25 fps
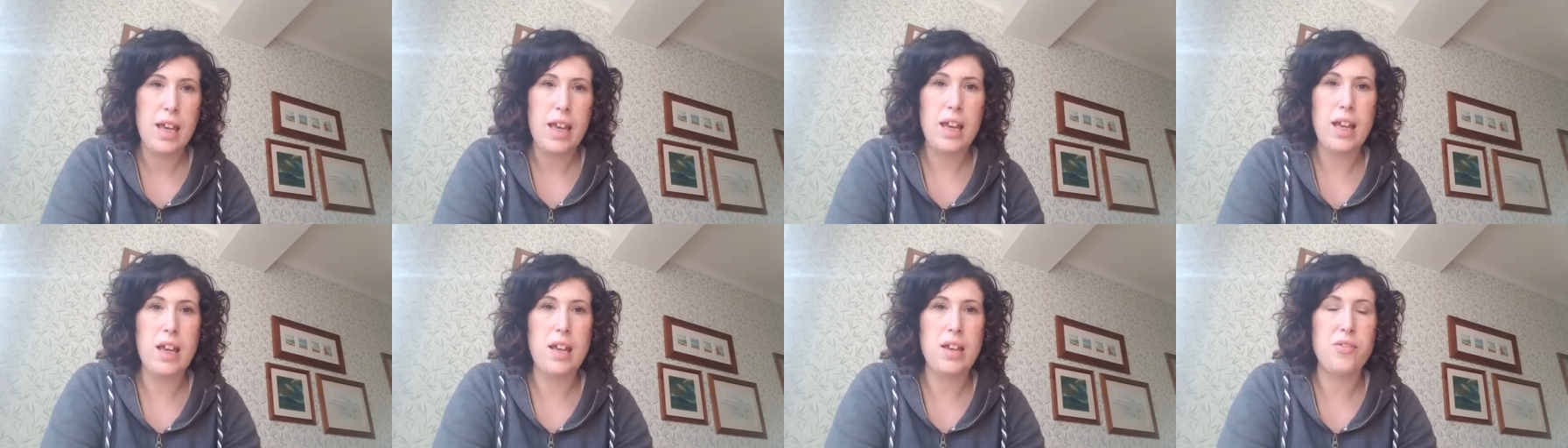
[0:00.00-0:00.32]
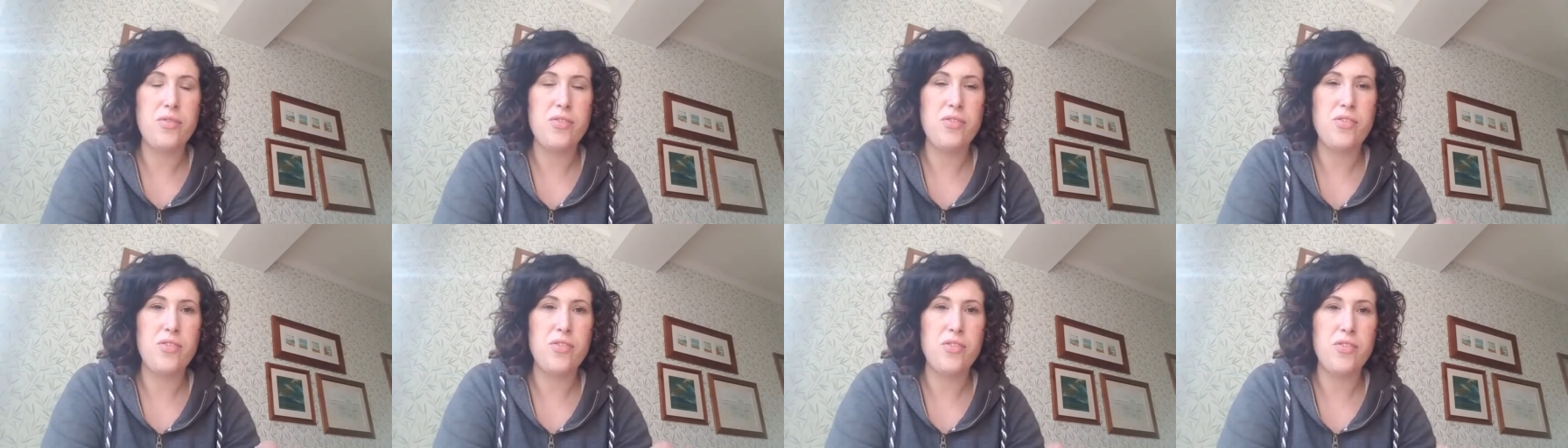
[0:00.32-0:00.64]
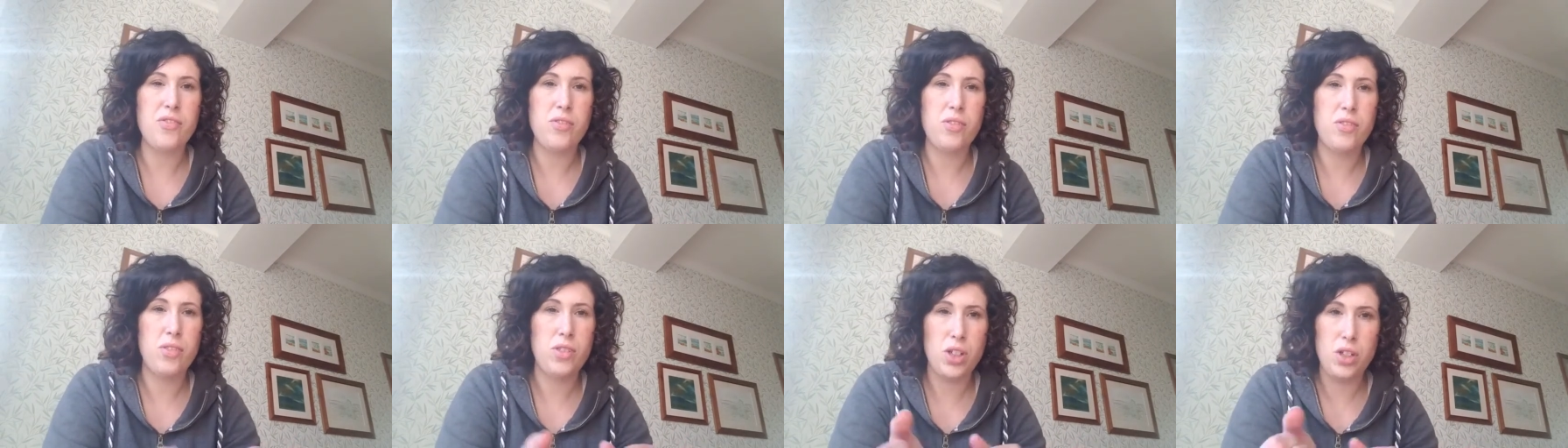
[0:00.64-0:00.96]
if
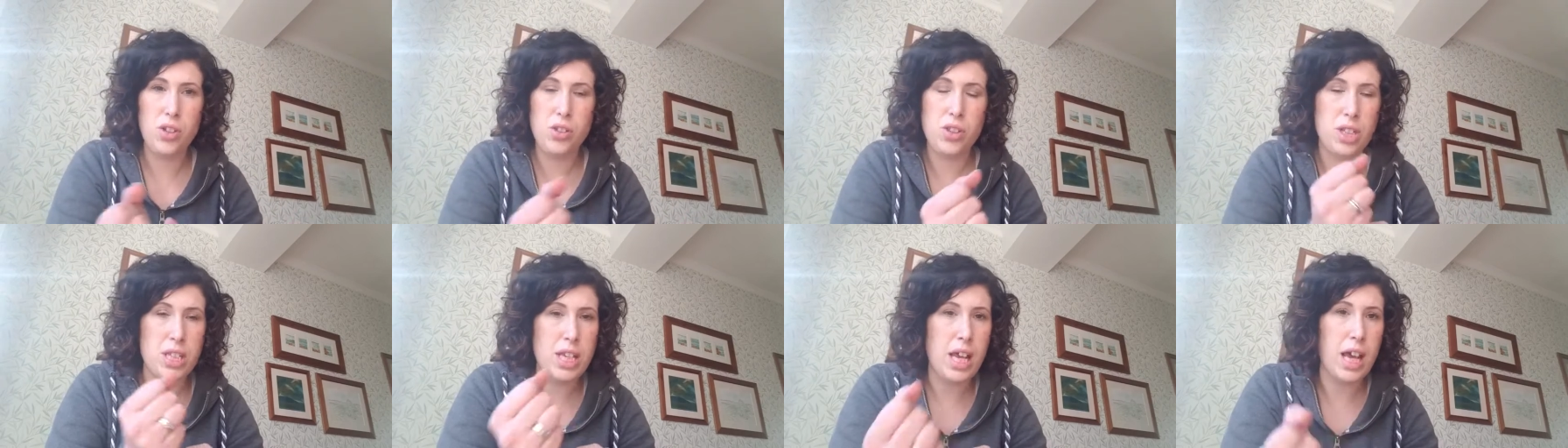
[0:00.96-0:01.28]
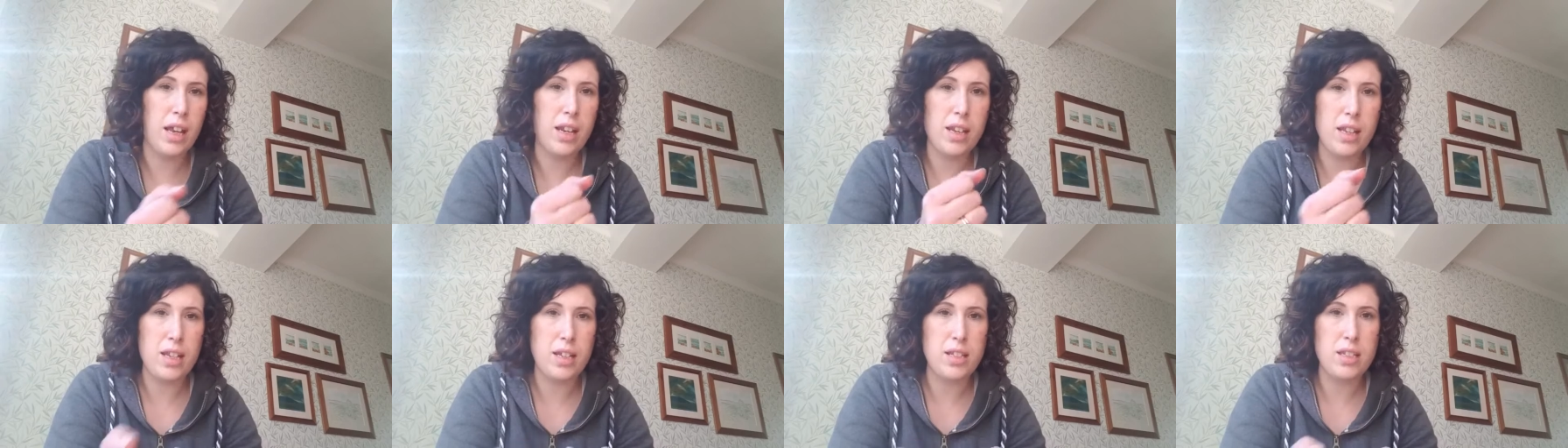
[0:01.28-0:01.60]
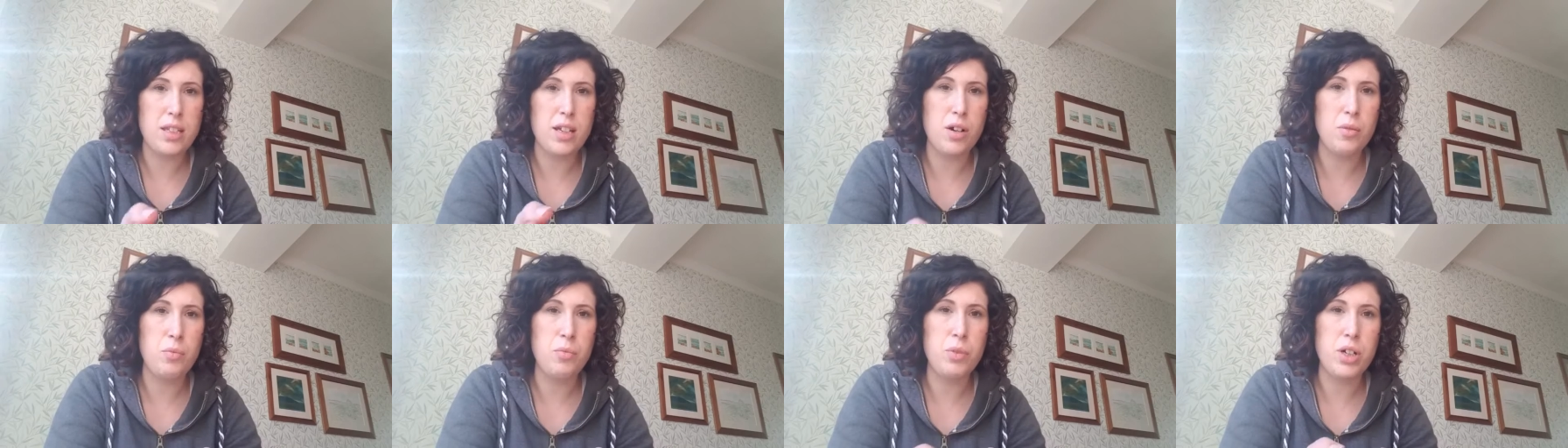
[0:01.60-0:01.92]
the other techniques
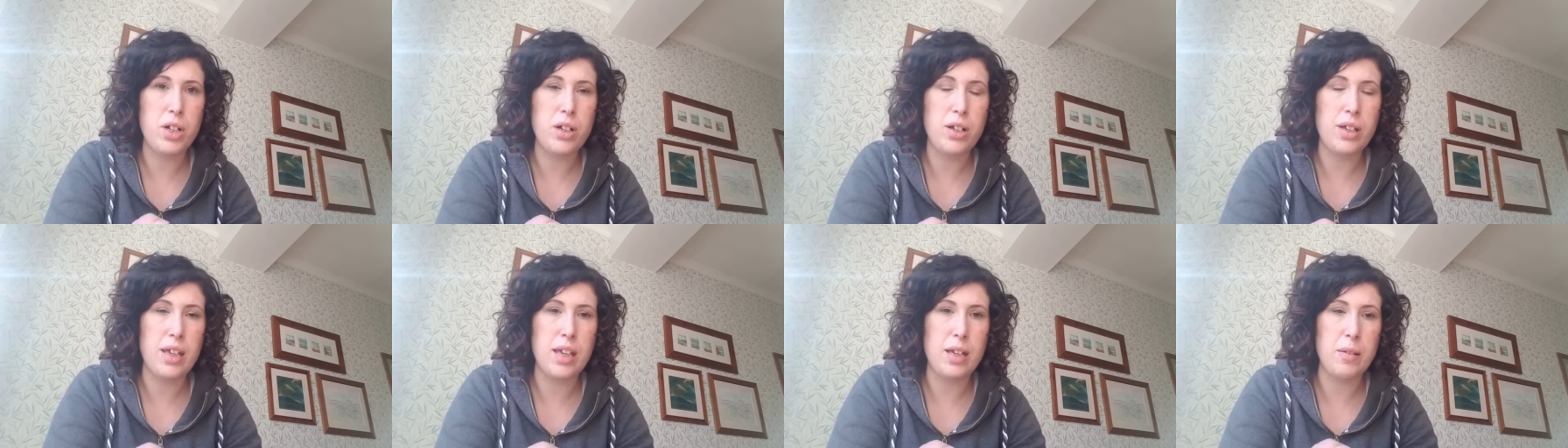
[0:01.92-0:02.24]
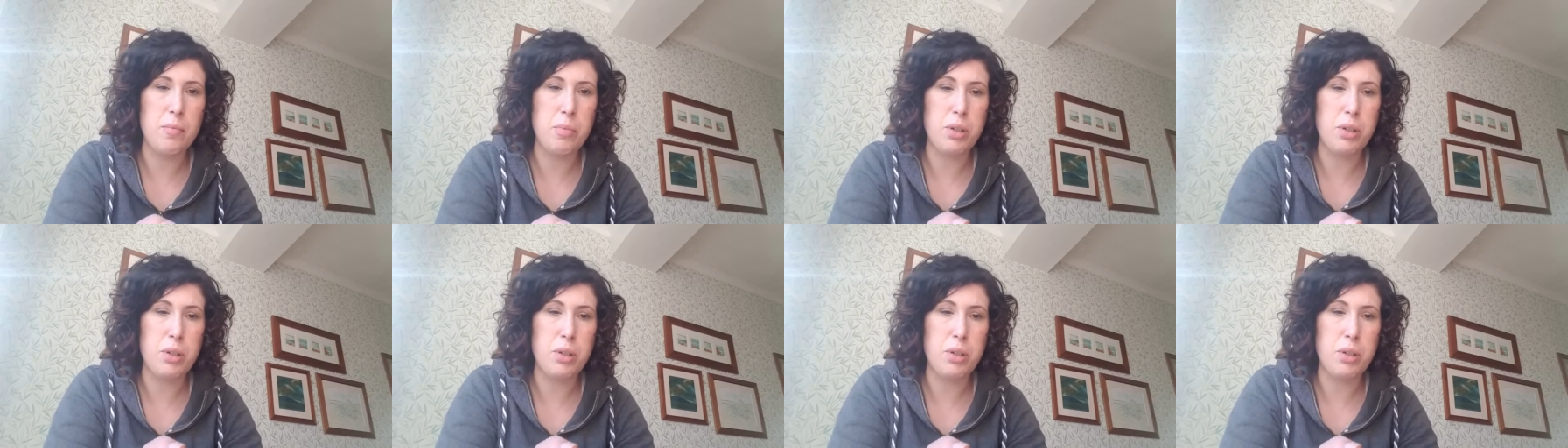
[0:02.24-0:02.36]
aren't working.